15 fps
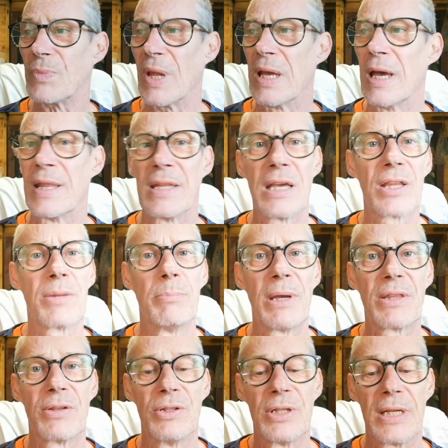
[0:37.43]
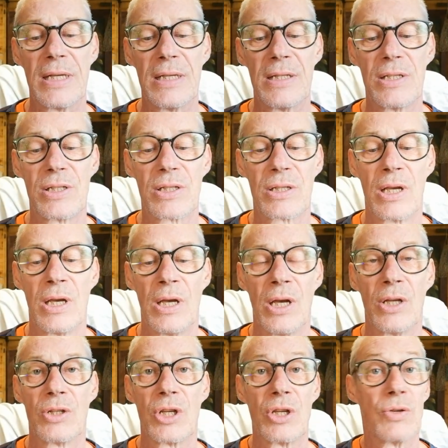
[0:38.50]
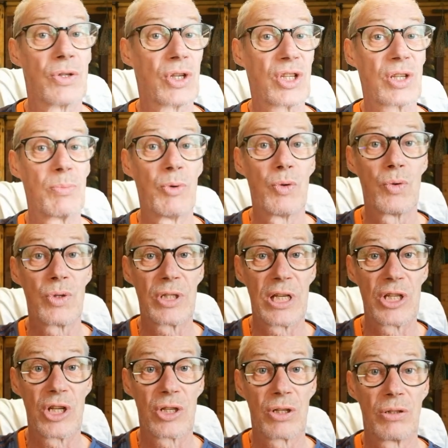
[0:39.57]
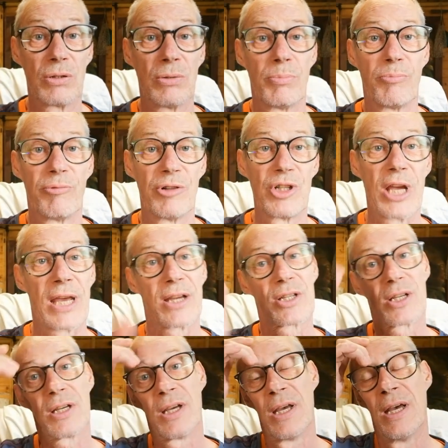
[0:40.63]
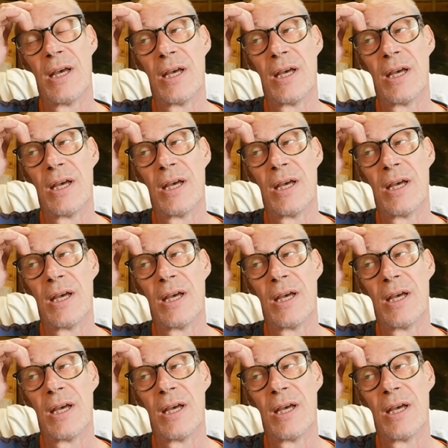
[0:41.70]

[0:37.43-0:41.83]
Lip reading: And the other method is to use a small digital projector.